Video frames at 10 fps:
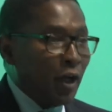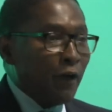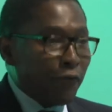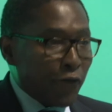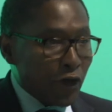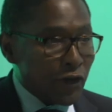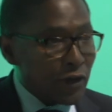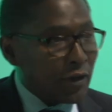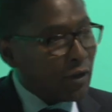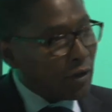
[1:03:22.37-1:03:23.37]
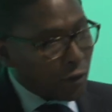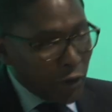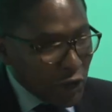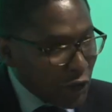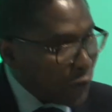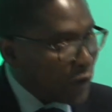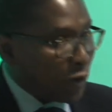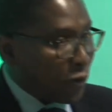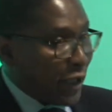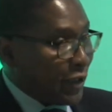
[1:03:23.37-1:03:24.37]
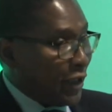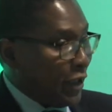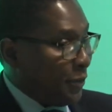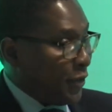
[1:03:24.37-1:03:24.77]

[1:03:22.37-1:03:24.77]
First, reduce the red tape.